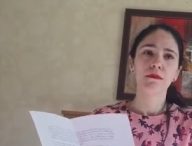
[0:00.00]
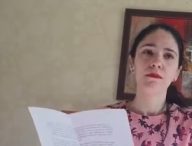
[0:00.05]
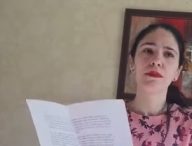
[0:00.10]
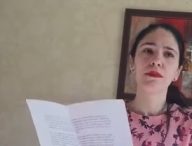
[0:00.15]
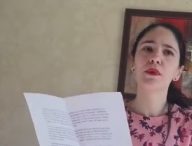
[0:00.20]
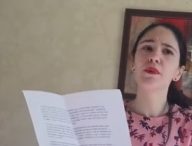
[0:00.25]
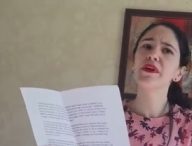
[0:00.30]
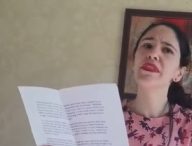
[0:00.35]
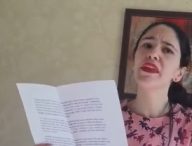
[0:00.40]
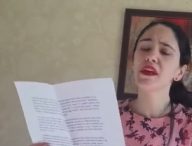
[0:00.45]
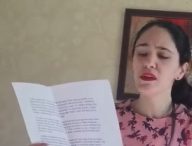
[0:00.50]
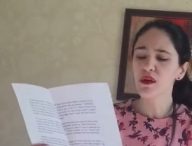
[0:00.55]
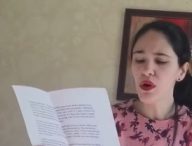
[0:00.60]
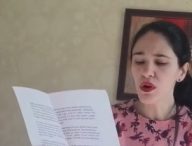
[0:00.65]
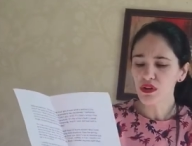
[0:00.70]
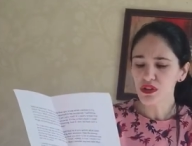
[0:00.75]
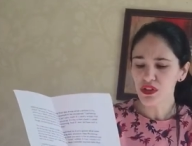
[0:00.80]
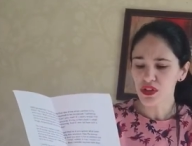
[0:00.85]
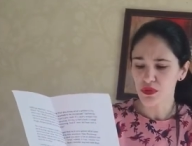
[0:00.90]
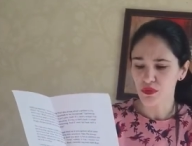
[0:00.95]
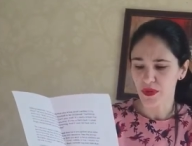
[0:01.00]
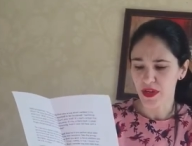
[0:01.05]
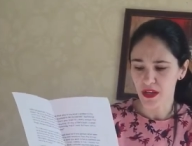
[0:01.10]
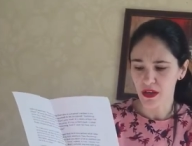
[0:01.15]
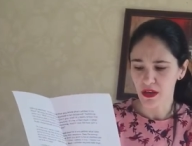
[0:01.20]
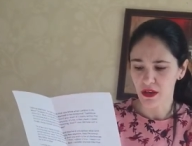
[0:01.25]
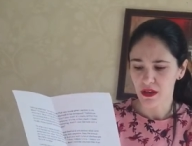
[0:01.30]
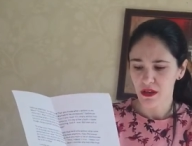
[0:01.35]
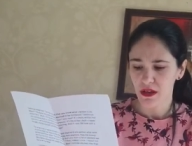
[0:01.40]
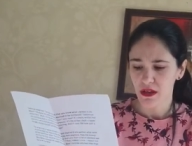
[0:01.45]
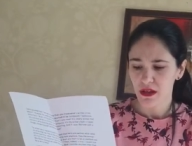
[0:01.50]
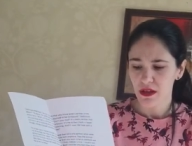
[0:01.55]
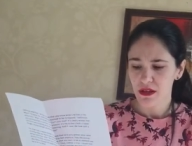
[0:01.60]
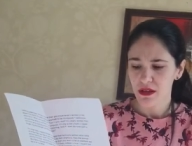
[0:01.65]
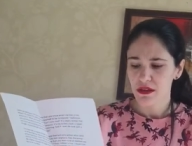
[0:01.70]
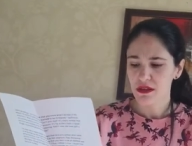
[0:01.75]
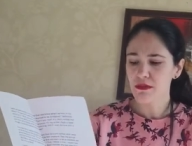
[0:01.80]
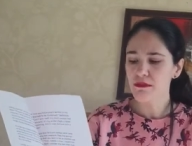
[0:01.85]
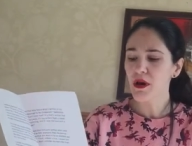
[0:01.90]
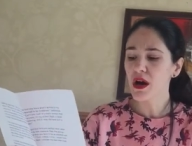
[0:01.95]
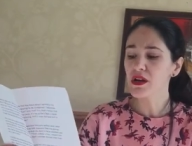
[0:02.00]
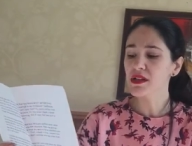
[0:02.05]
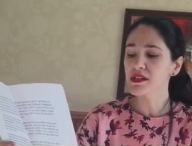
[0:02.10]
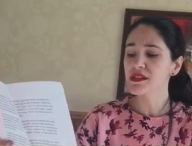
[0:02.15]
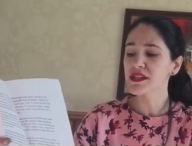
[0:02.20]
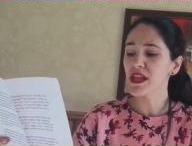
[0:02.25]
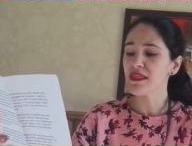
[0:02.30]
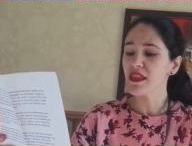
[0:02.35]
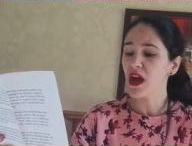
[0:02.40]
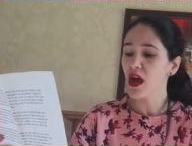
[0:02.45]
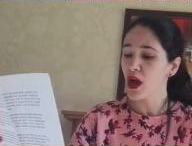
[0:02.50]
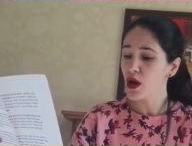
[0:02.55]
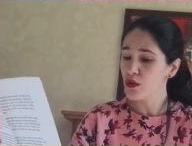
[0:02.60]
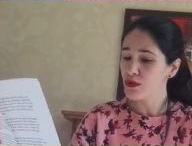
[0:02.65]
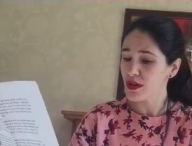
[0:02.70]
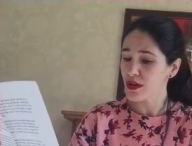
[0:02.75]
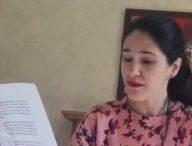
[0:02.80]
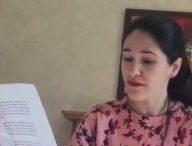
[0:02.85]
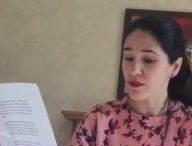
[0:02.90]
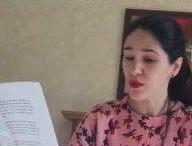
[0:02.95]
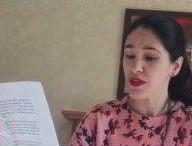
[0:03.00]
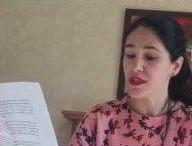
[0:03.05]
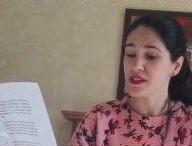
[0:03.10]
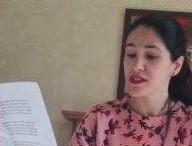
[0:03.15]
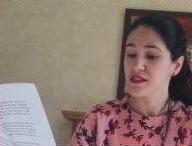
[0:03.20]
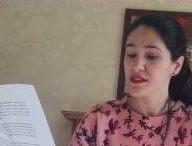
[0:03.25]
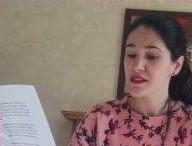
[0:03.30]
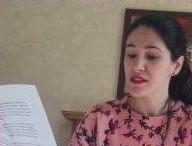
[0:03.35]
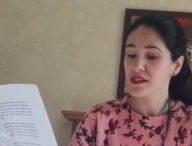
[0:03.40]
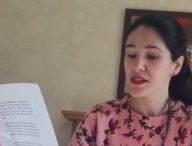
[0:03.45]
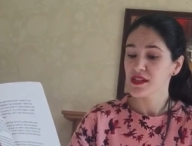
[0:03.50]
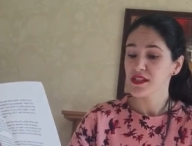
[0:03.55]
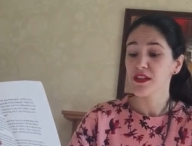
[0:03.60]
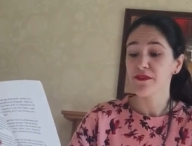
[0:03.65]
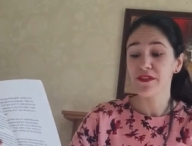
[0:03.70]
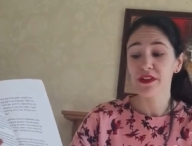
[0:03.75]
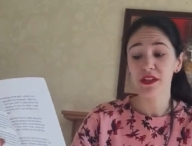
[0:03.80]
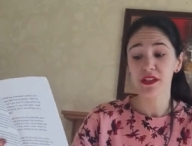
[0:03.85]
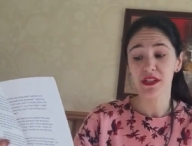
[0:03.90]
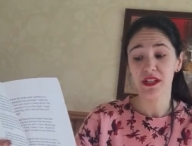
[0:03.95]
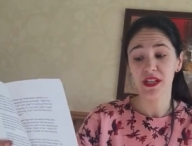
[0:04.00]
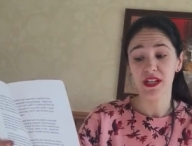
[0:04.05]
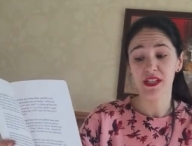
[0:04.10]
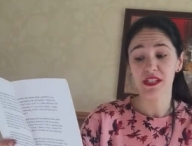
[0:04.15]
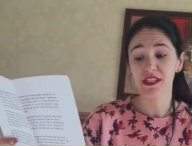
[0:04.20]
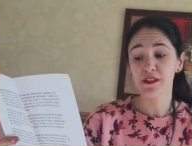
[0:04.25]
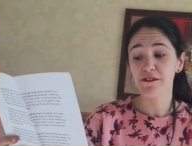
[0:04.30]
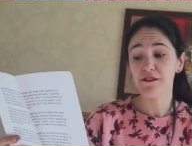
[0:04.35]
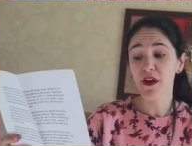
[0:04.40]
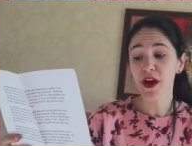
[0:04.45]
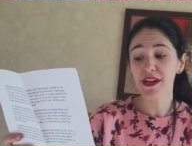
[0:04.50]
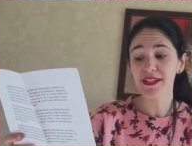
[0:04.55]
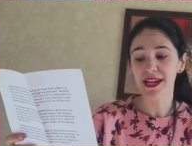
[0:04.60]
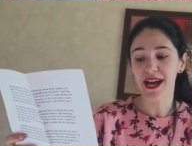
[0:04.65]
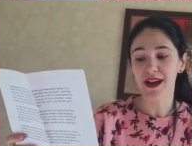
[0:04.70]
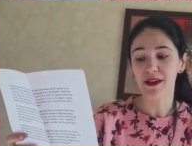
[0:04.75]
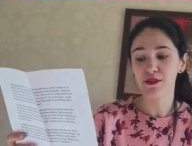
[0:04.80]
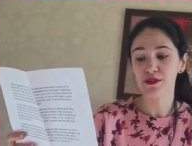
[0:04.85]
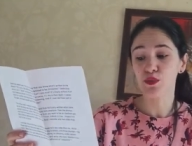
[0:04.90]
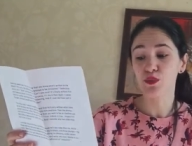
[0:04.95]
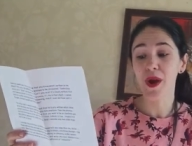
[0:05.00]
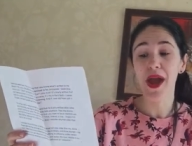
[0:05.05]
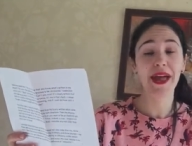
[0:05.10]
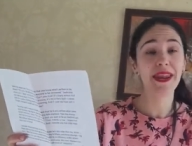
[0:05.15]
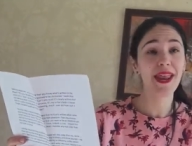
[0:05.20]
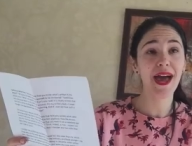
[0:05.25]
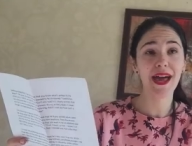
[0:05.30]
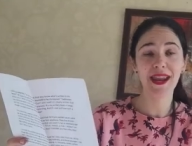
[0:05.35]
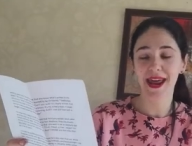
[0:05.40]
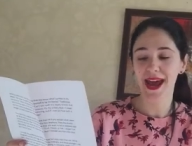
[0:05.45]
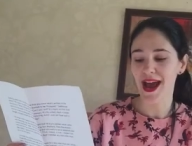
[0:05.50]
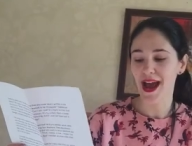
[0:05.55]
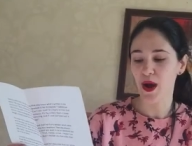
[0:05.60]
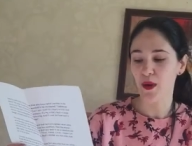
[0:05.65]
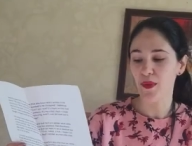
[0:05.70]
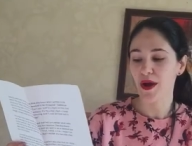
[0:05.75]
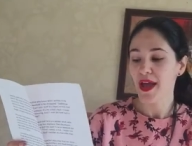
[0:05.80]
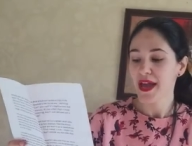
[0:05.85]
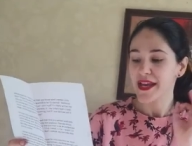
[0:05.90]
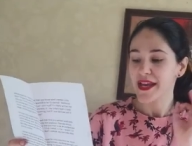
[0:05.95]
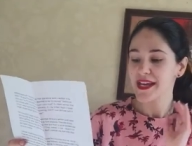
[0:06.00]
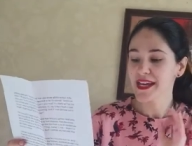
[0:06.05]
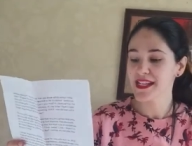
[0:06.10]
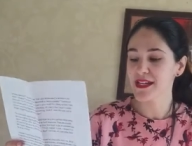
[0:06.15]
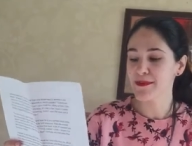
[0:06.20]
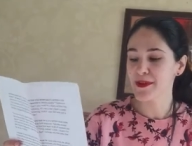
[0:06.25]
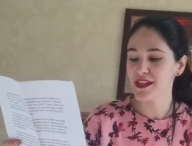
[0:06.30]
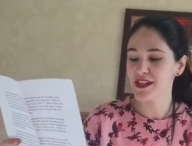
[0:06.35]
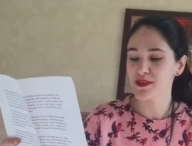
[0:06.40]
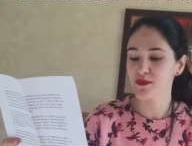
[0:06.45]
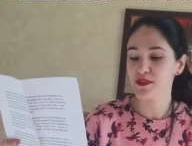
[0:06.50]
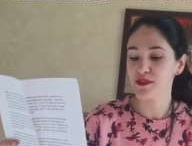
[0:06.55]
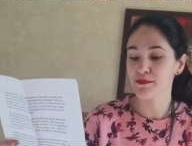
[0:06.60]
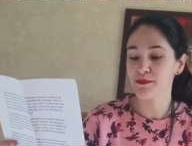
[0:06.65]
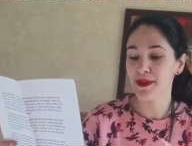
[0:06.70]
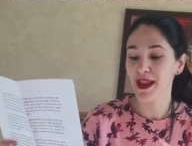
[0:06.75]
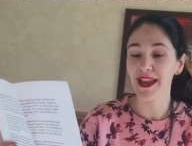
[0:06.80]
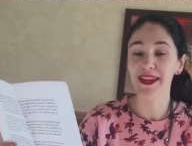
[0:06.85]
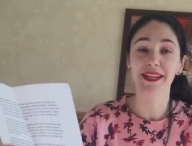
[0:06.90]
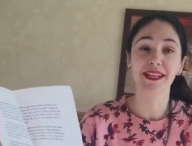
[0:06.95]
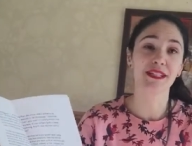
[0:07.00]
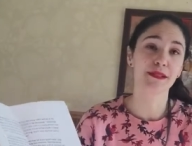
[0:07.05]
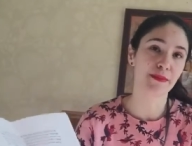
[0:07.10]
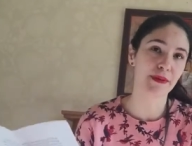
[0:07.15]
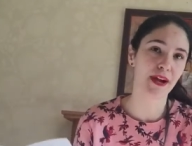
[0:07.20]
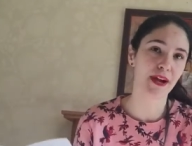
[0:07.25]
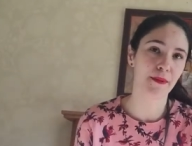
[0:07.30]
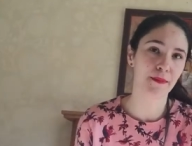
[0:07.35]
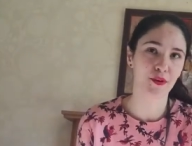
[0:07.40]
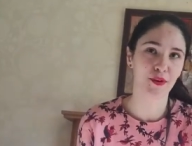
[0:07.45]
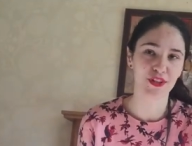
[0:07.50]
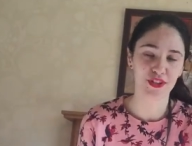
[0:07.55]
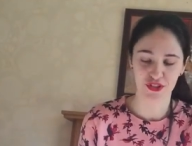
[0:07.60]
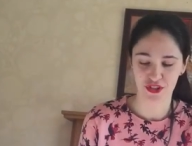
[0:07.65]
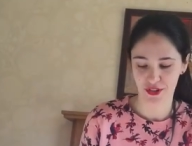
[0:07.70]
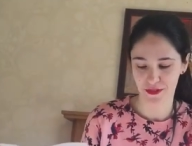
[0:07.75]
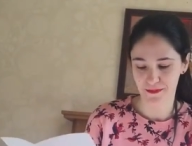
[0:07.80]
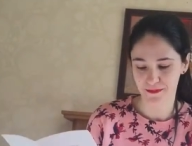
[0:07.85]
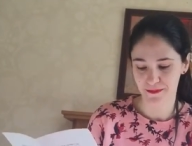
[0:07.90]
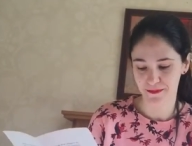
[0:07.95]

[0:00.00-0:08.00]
But when they got to Riga, the monks sent their own envoys to Vilnius to find out when and how Gediminas was planning to become a Christian.